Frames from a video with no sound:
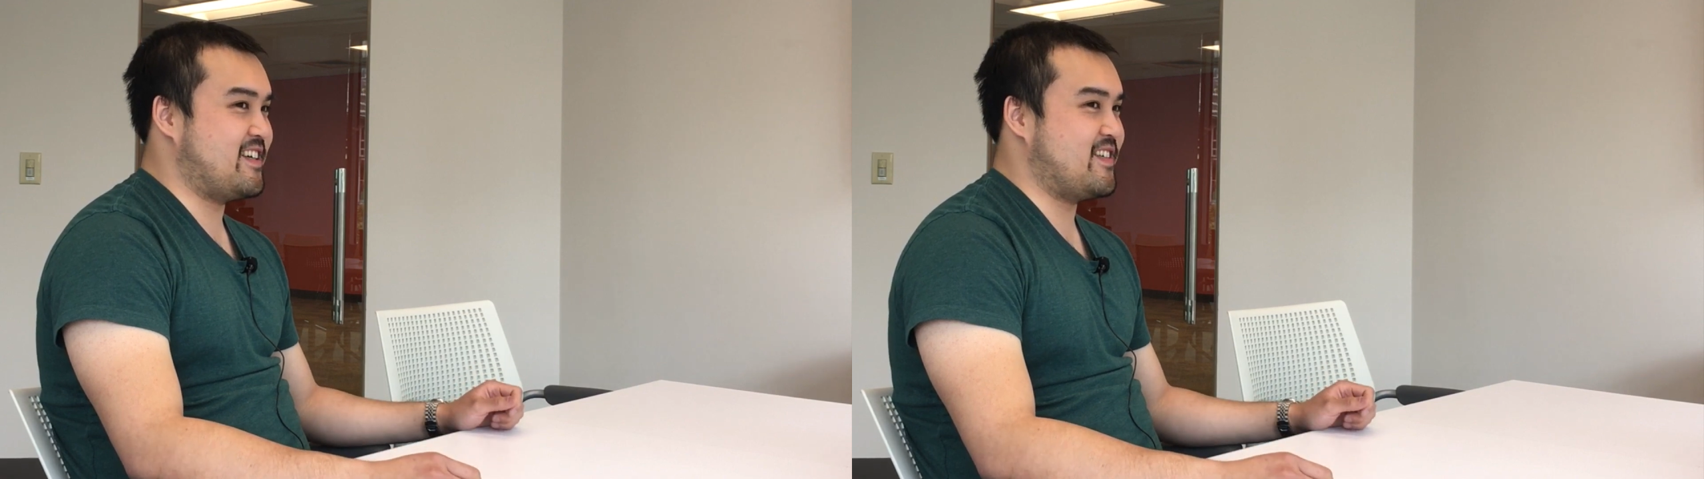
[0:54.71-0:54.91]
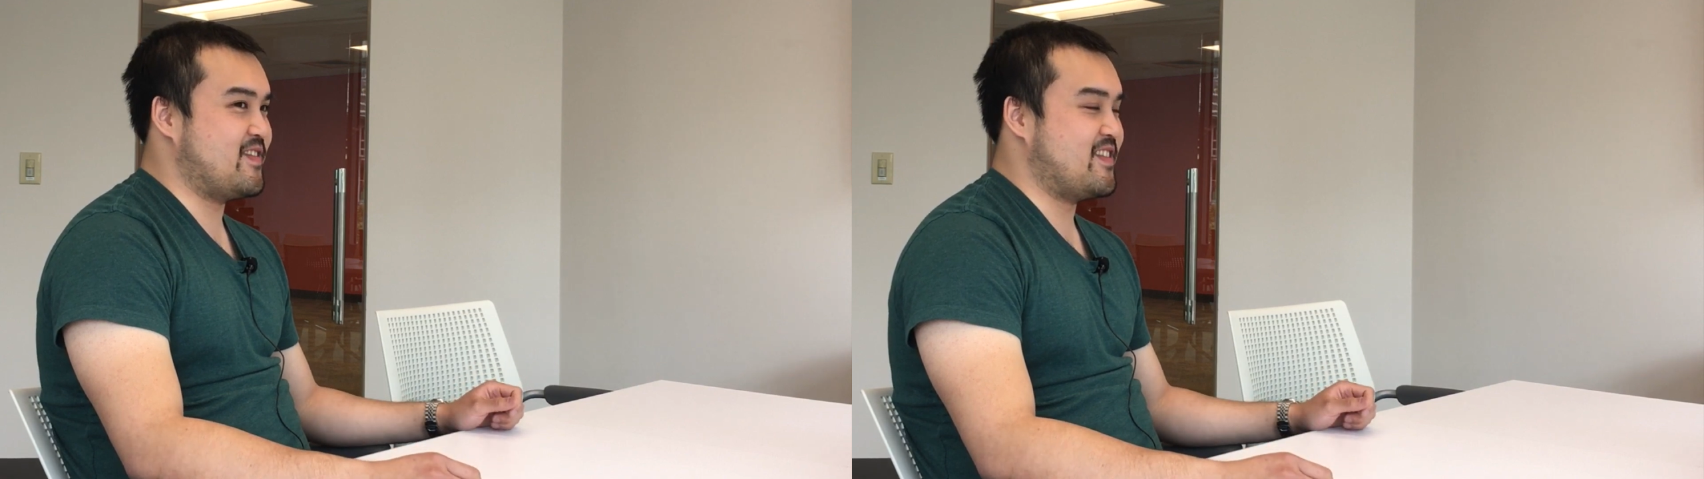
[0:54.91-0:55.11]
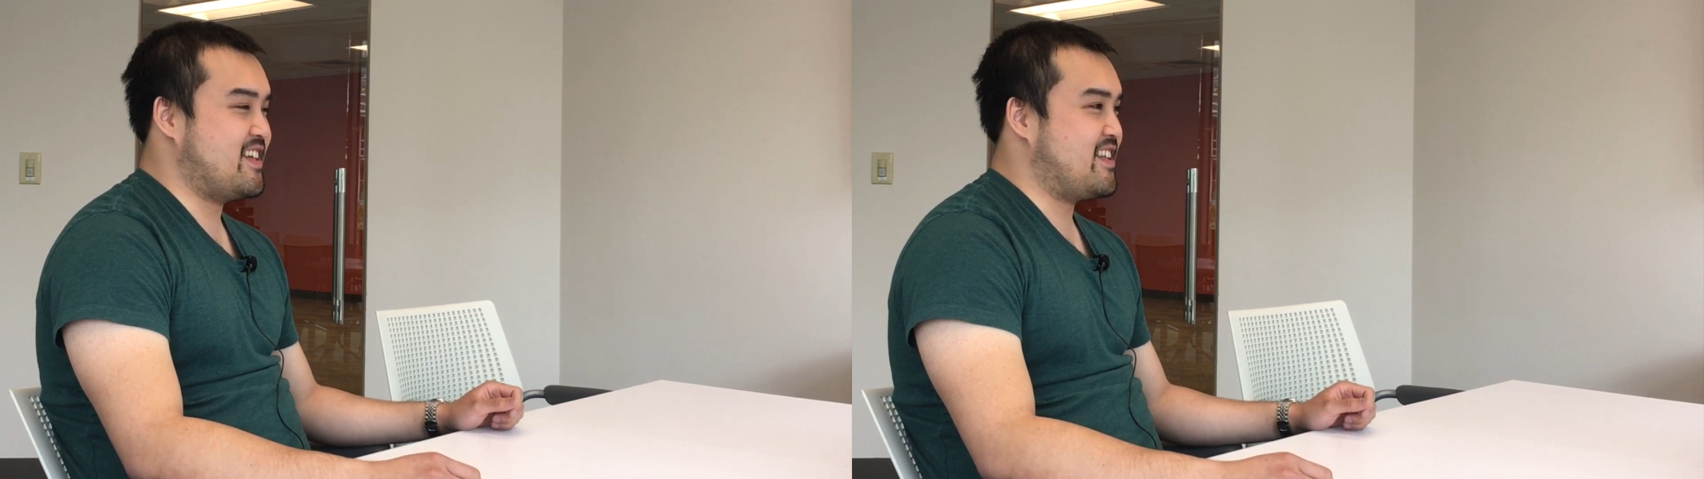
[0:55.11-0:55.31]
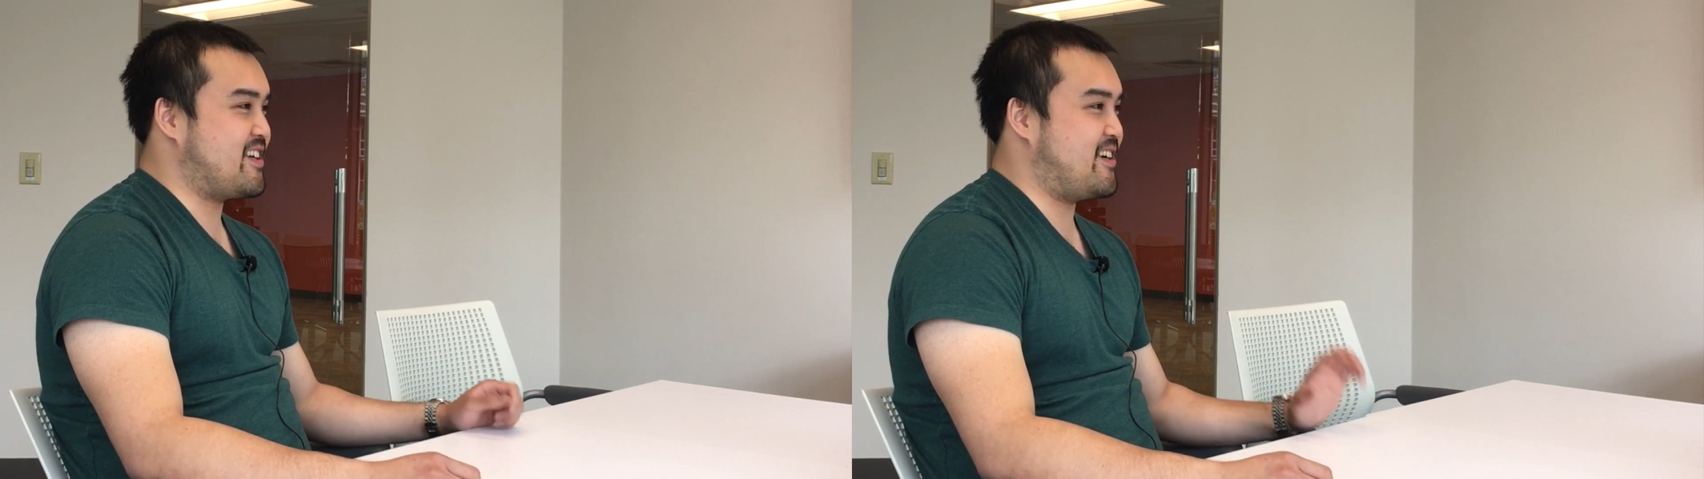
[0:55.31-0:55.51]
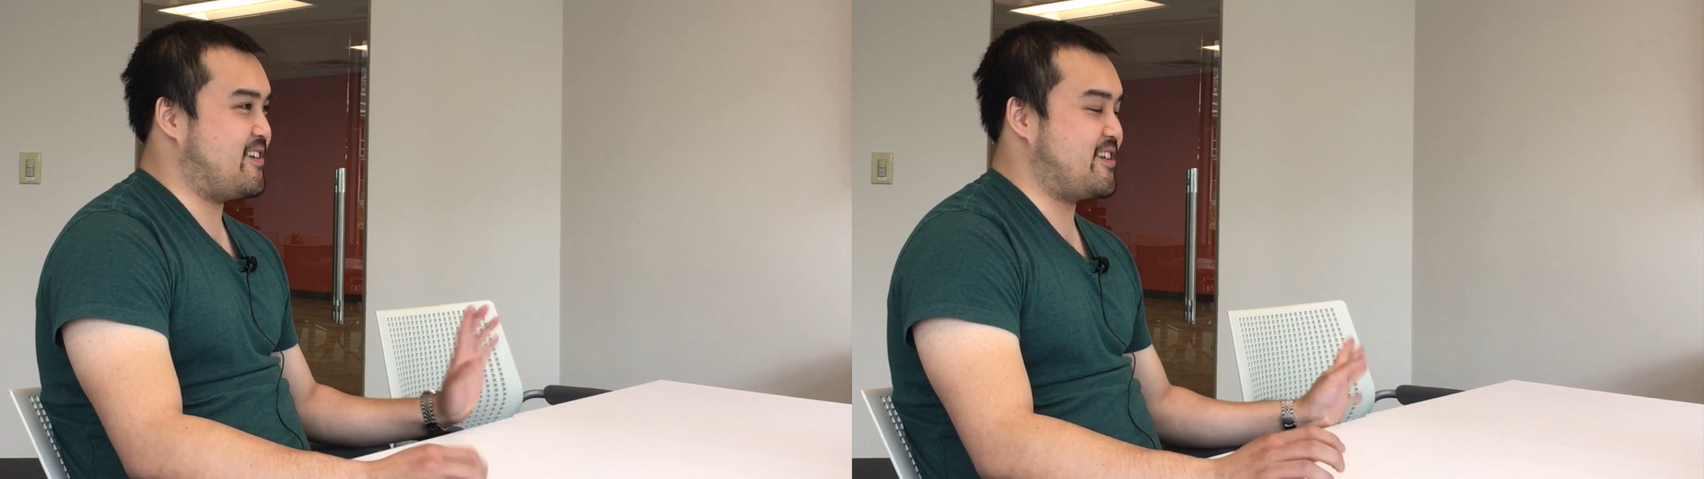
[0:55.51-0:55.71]
Um,
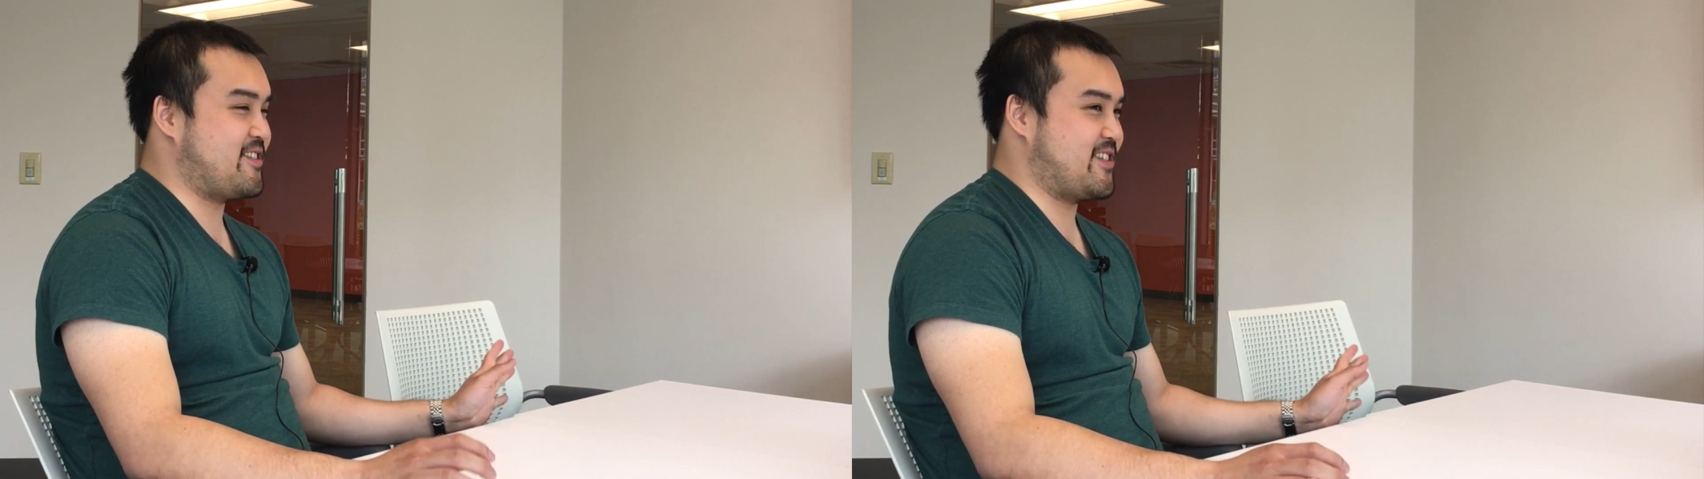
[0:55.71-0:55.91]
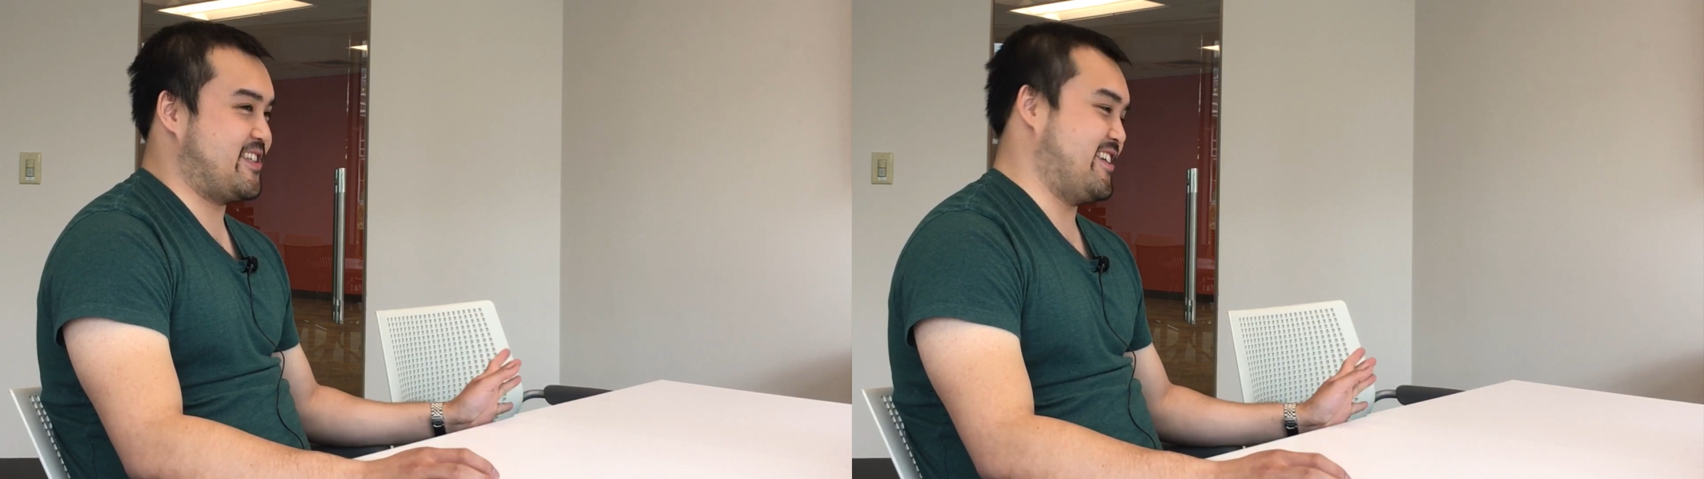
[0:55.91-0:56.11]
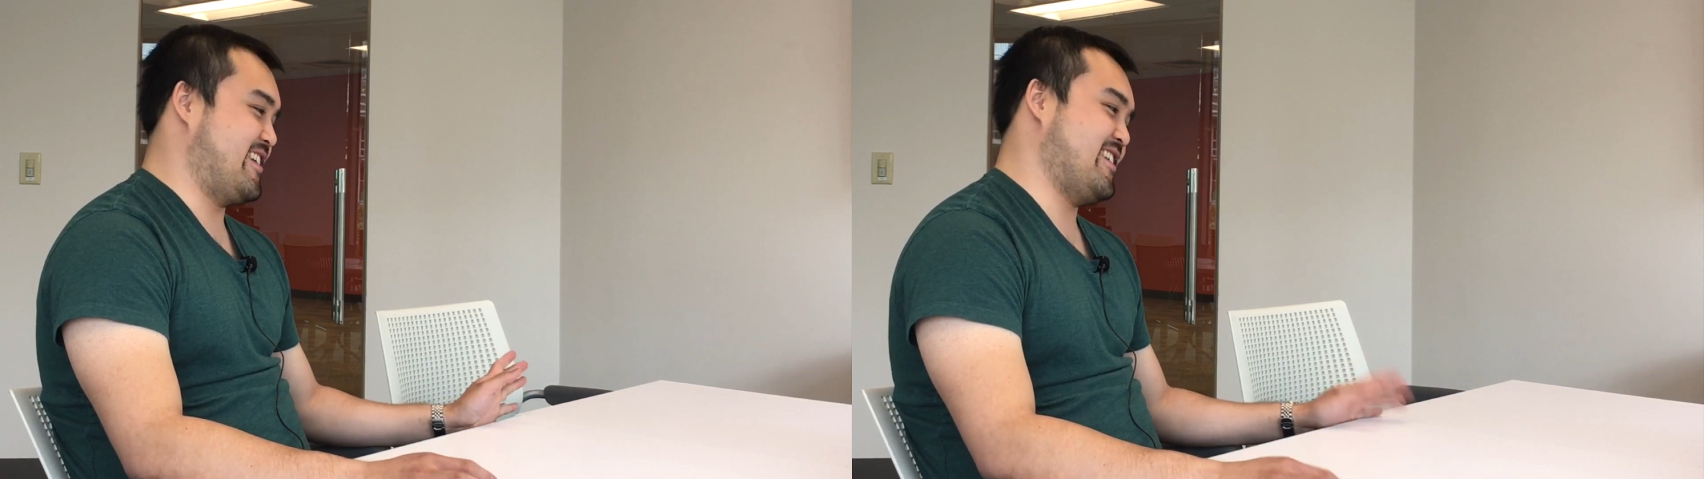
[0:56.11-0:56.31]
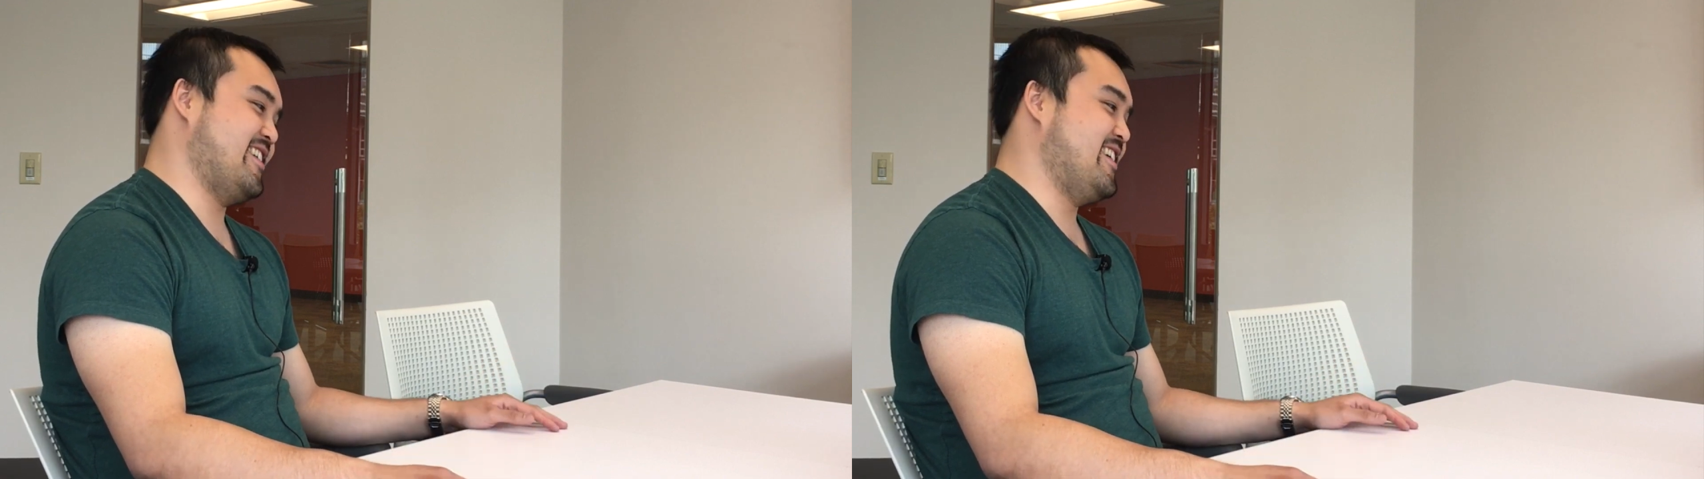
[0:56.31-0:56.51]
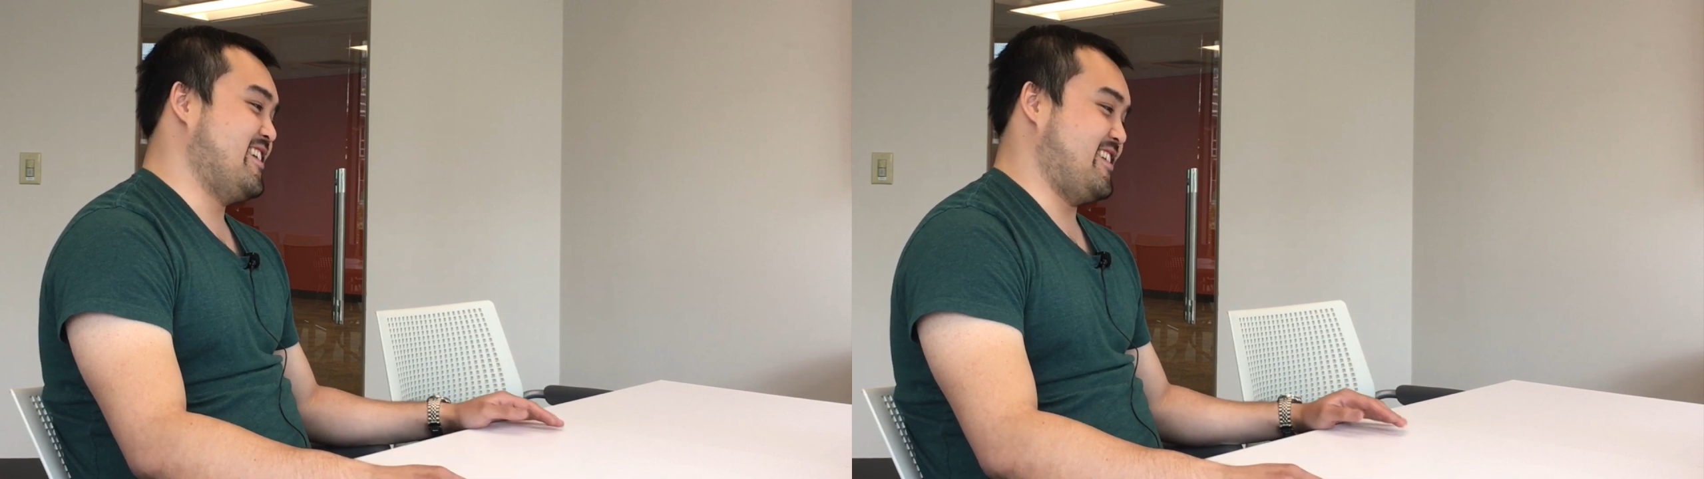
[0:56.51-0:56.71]
the hallways were dark.